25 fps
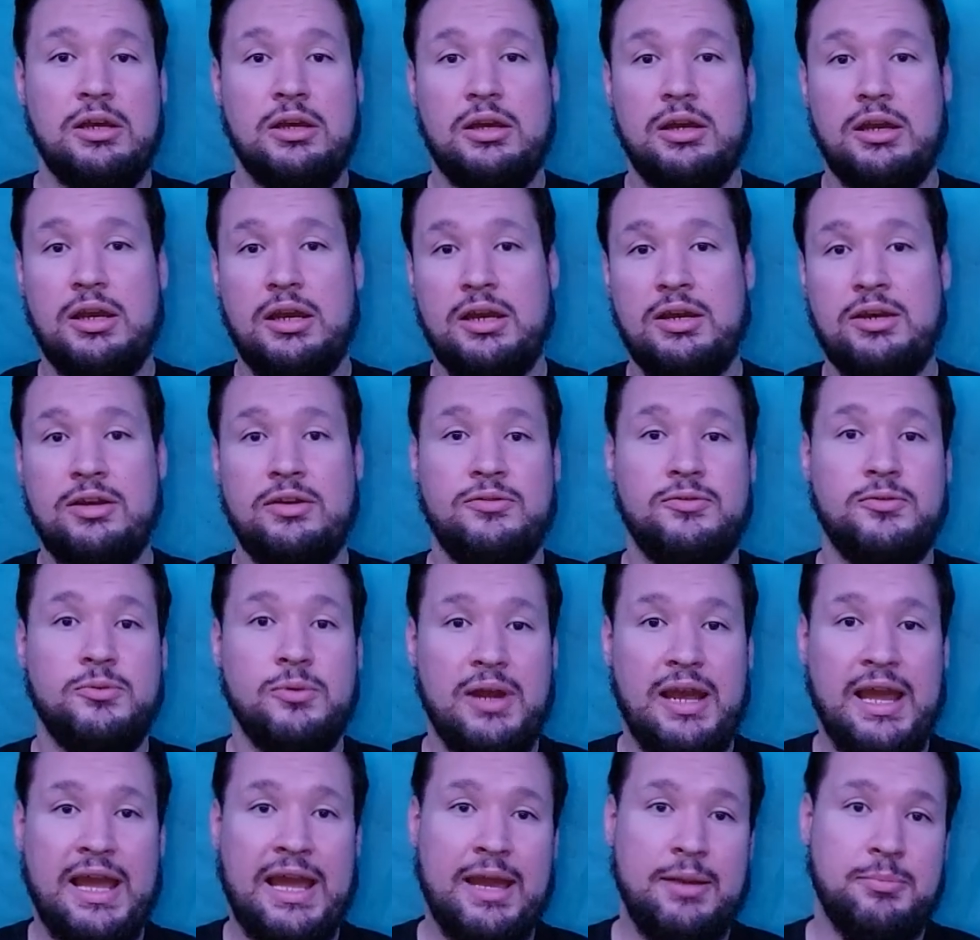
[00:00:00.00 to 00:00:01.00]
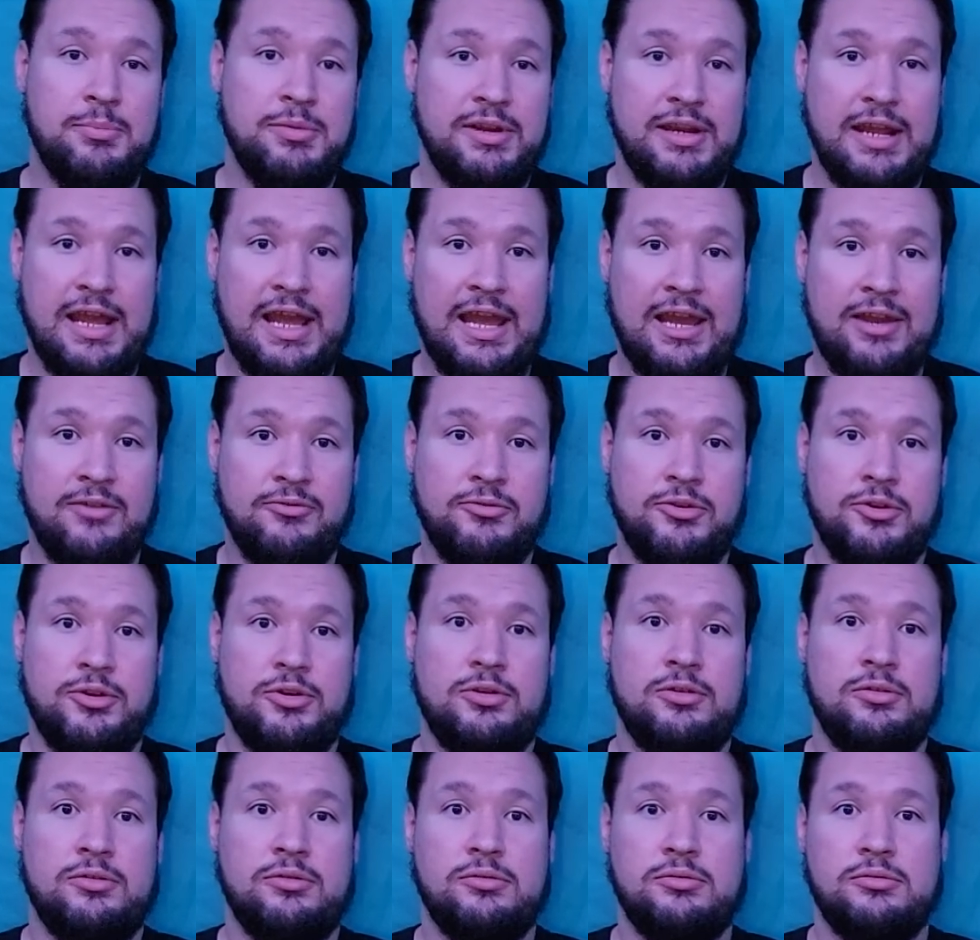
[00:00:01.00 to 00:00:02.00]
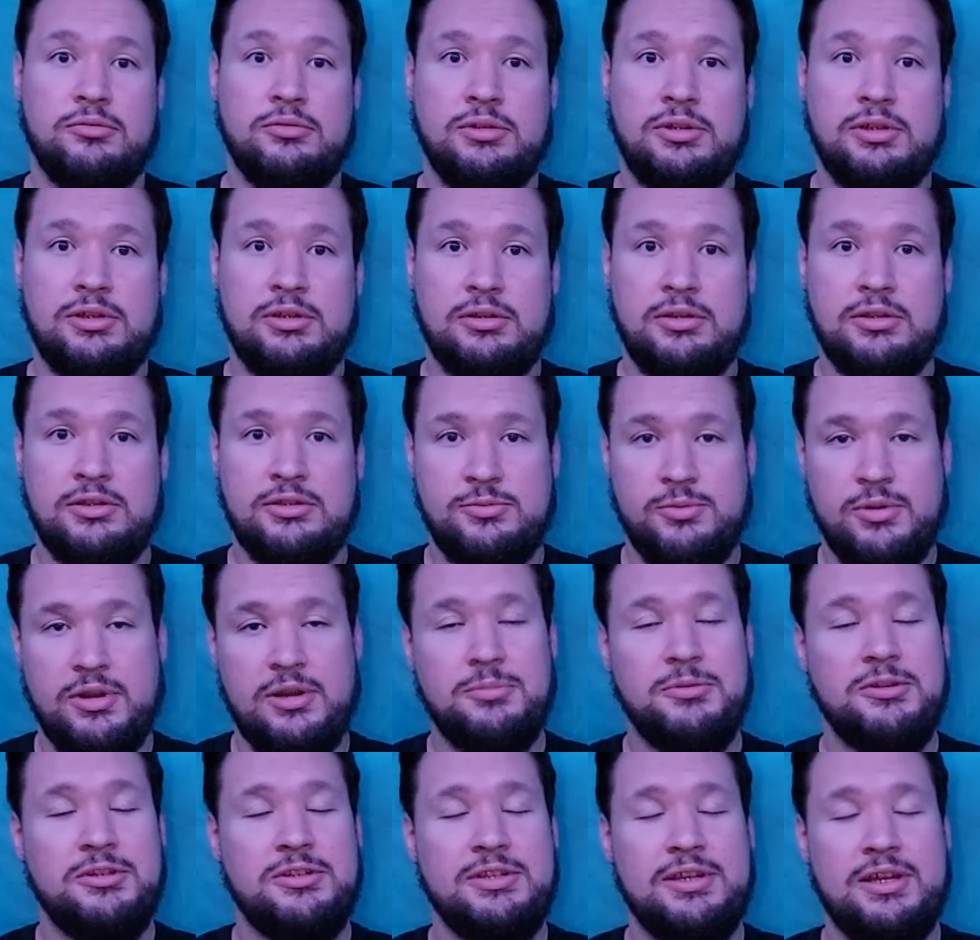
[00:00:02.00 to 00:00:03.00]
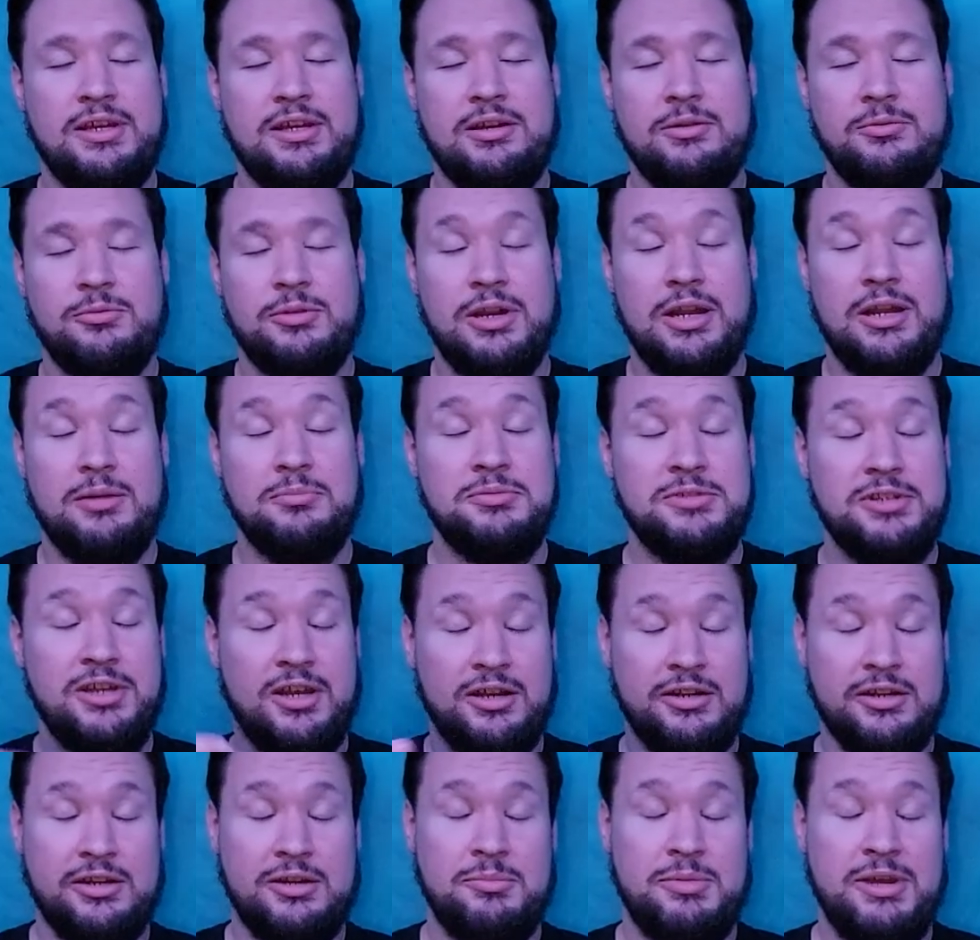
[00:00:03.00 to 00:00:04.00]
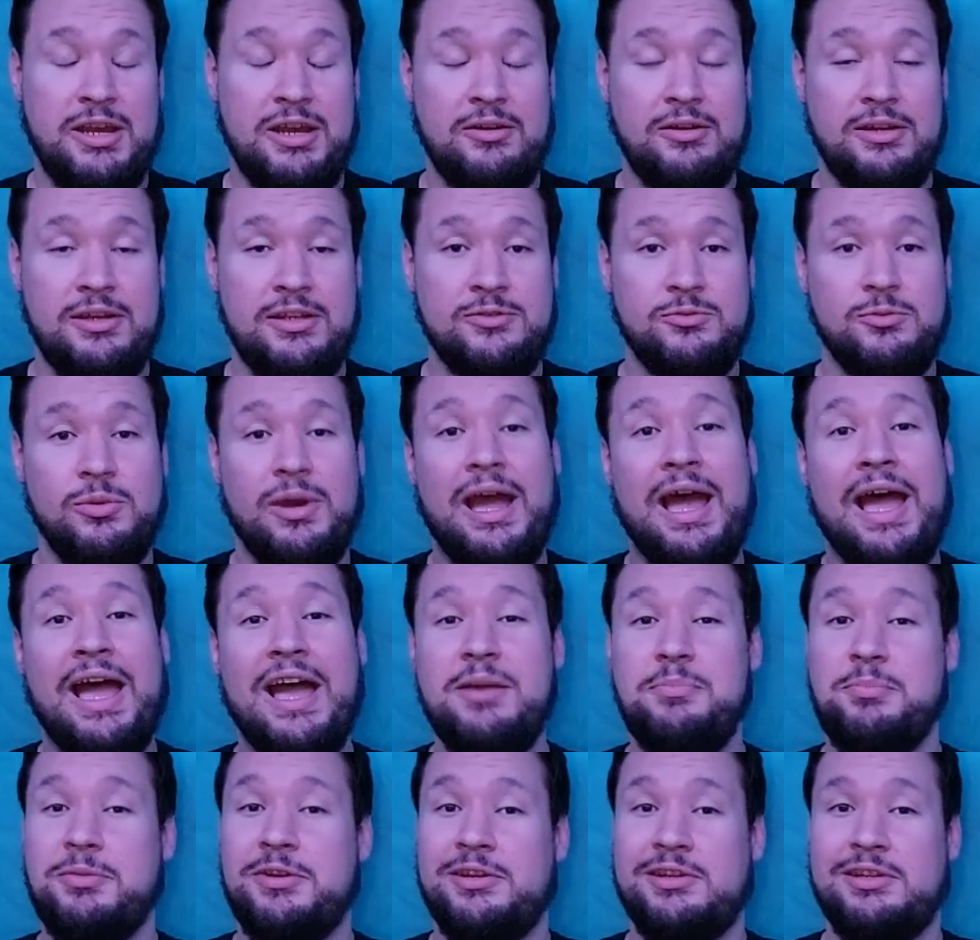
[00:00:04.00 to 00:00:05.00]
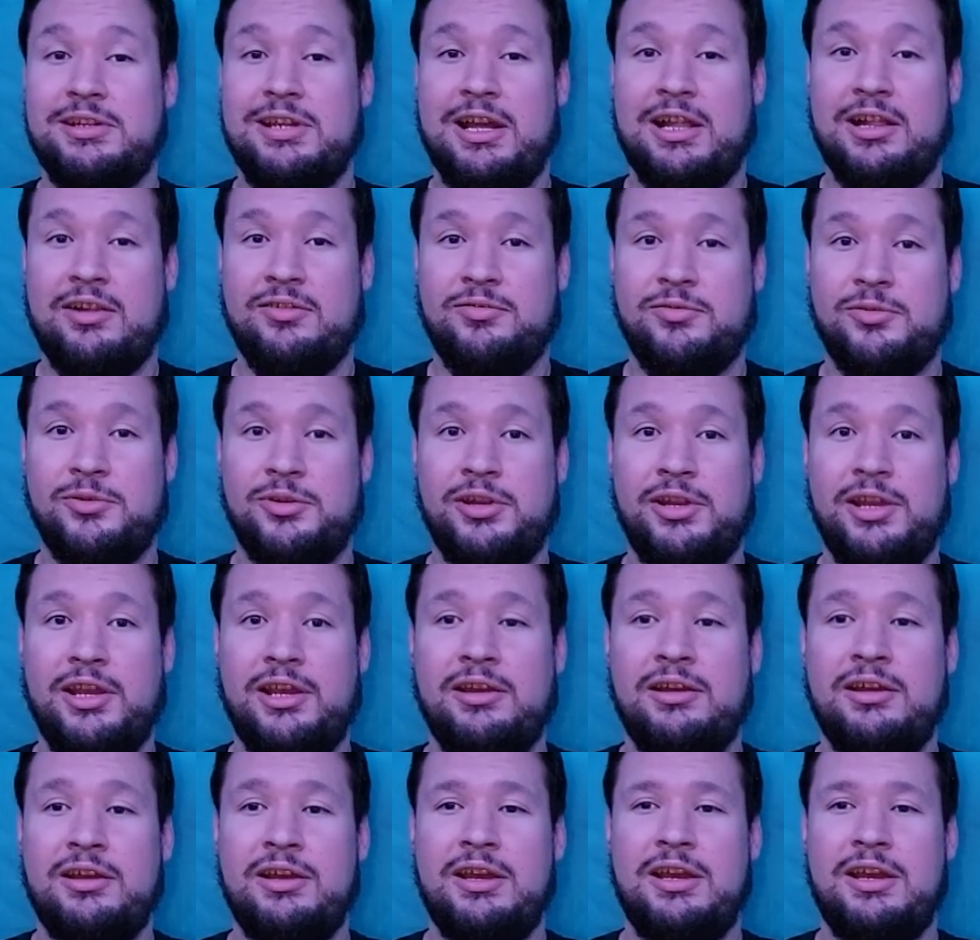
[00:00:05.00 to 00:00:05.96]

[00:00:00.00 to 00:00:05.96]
of what happened after, because what I'm talking about is what happened in California.